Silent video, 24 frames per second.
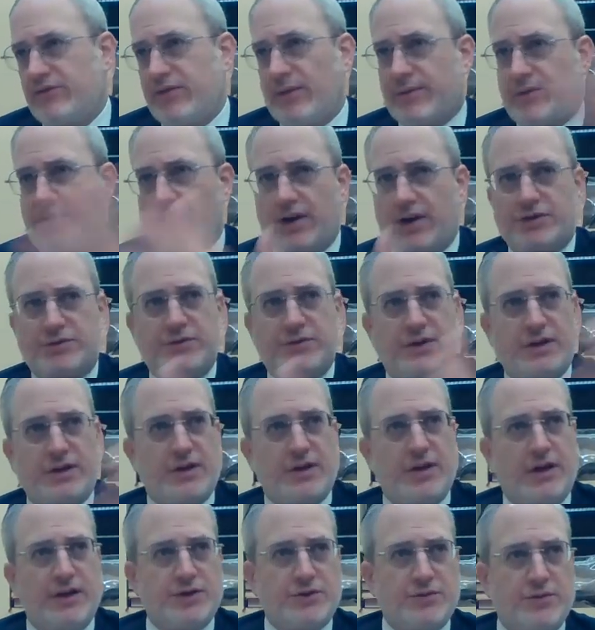from country to
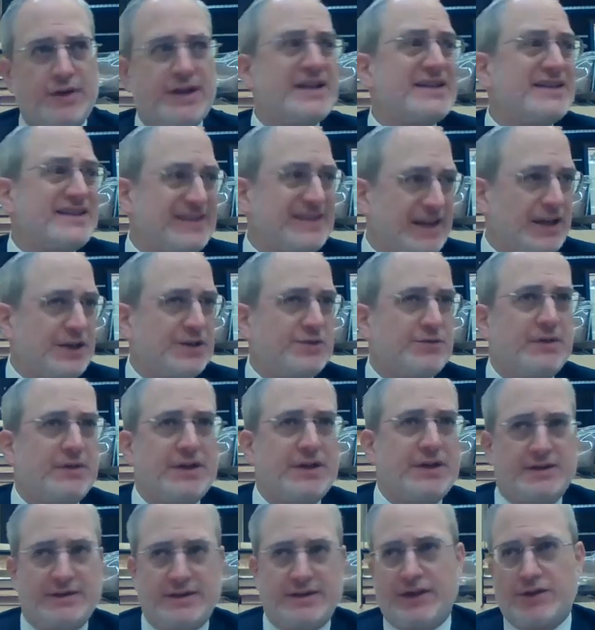country and century
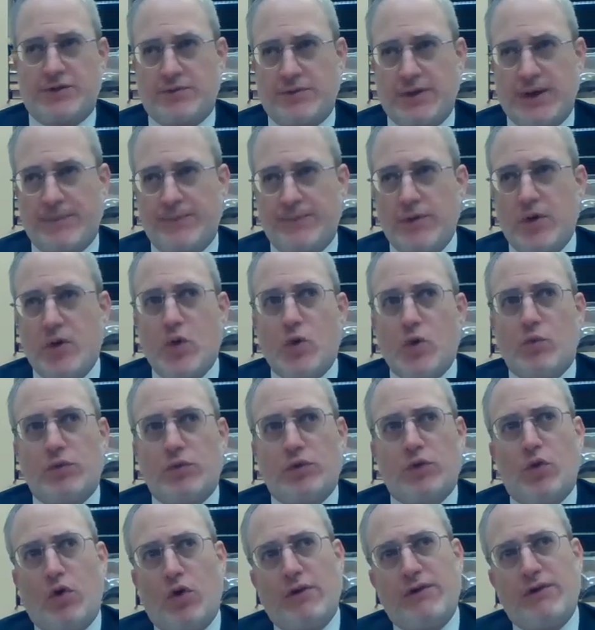to century,
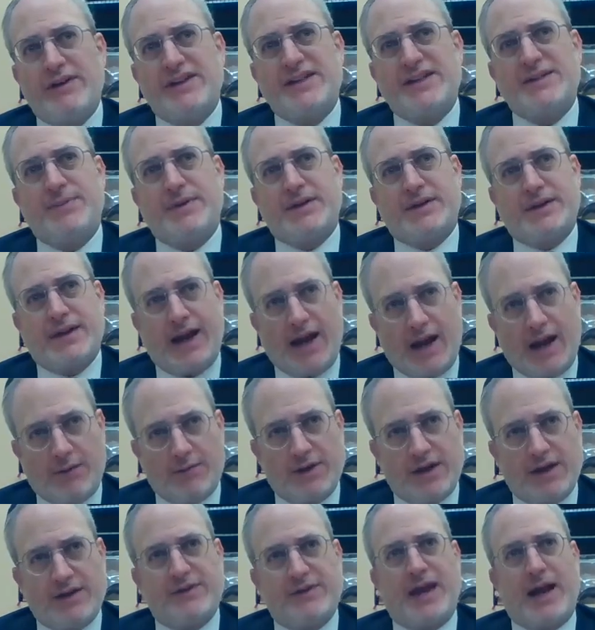we'll always be
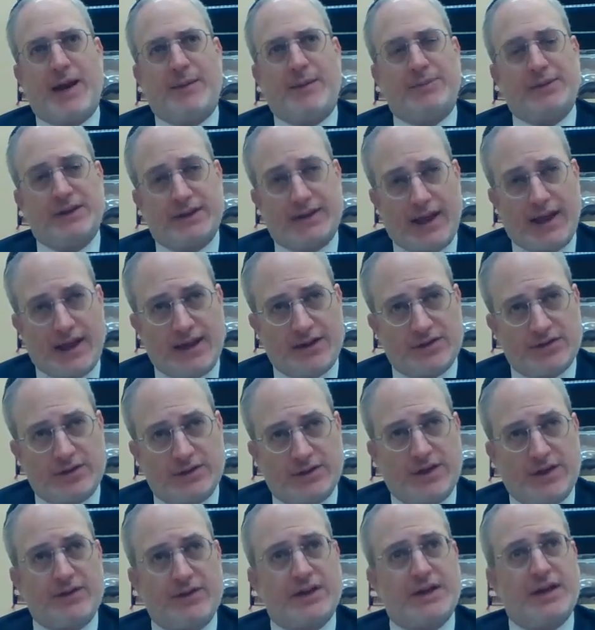carrying the
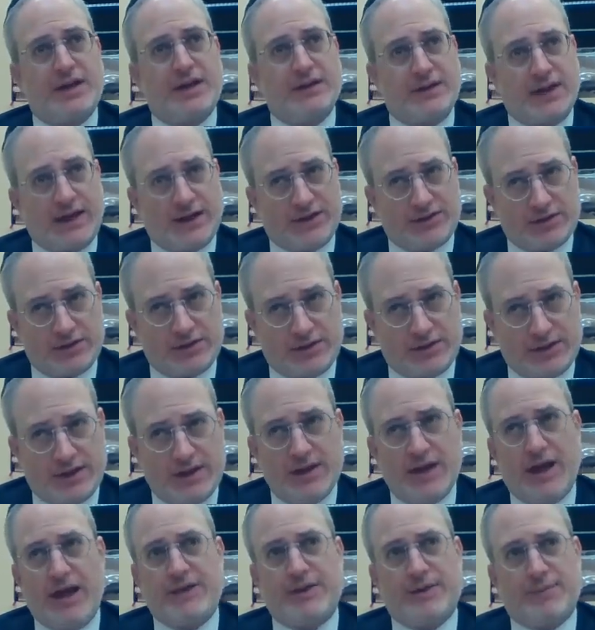obligation and the
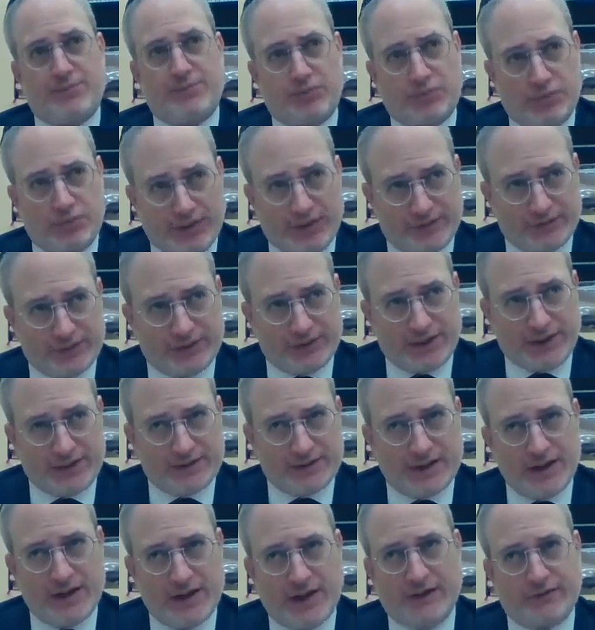connection and the
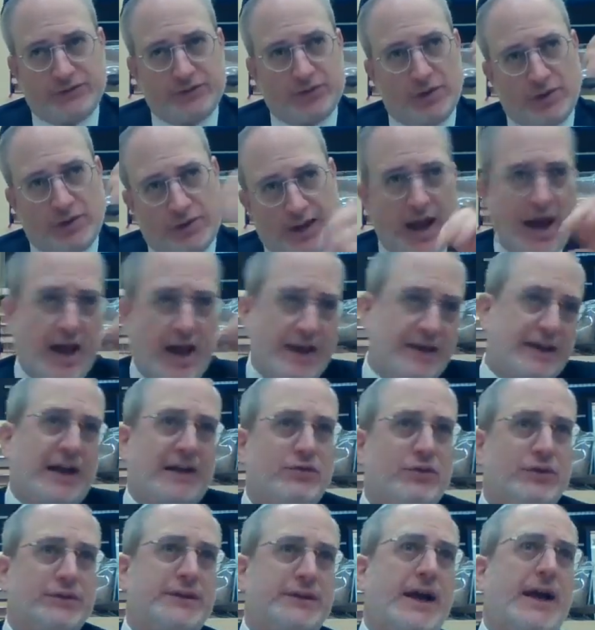privilege of Torah and
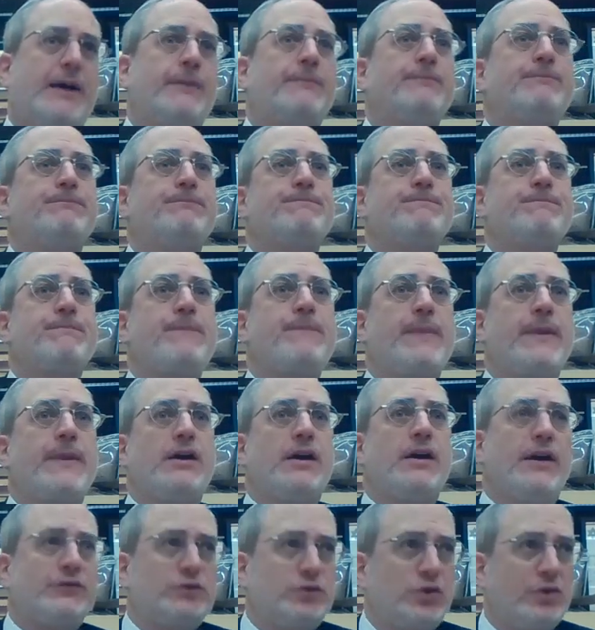Avodah,
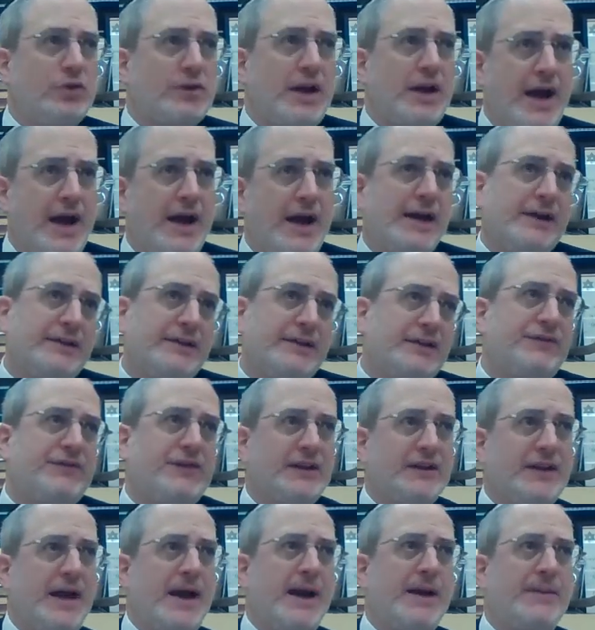of Torah and
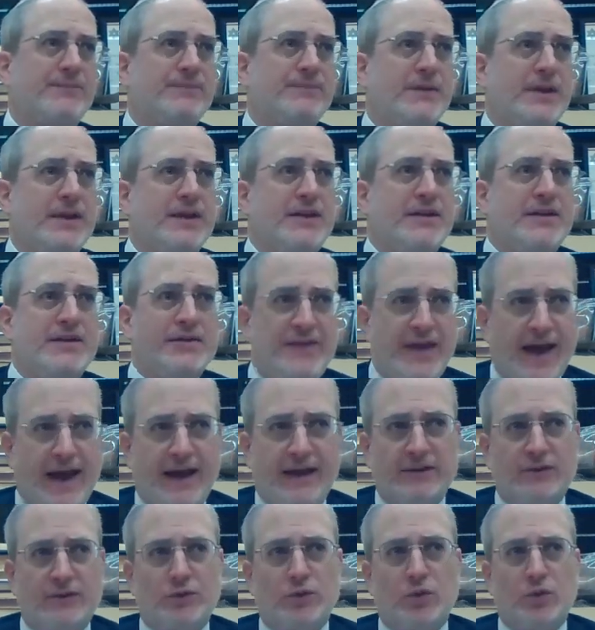Tefillah.
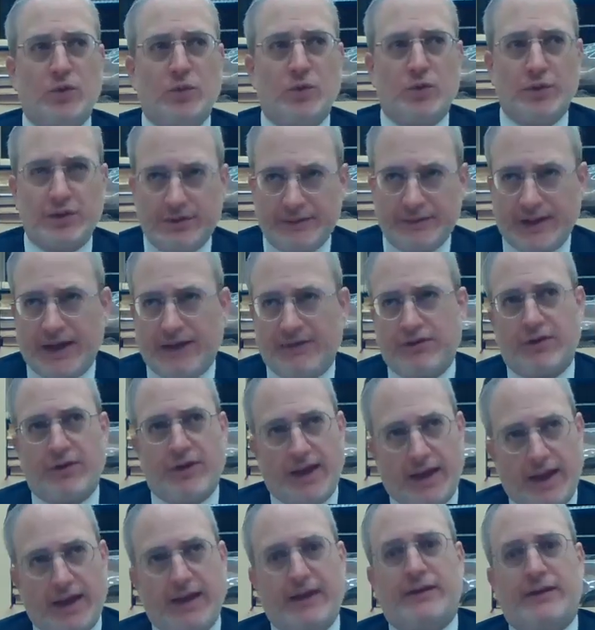That will
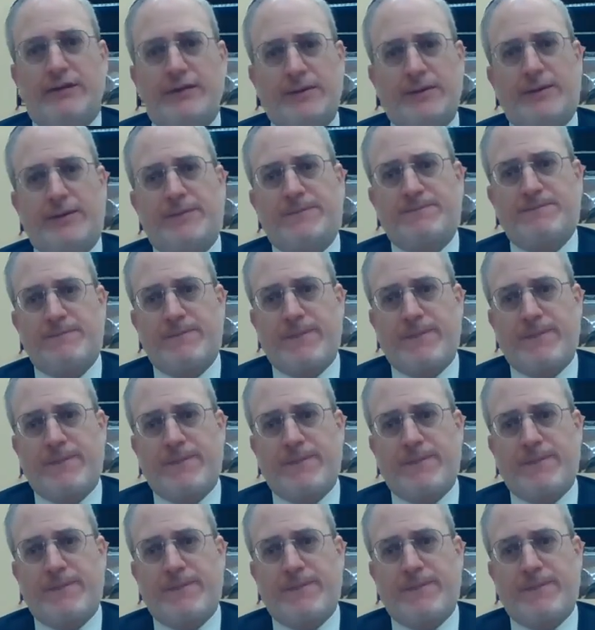never end.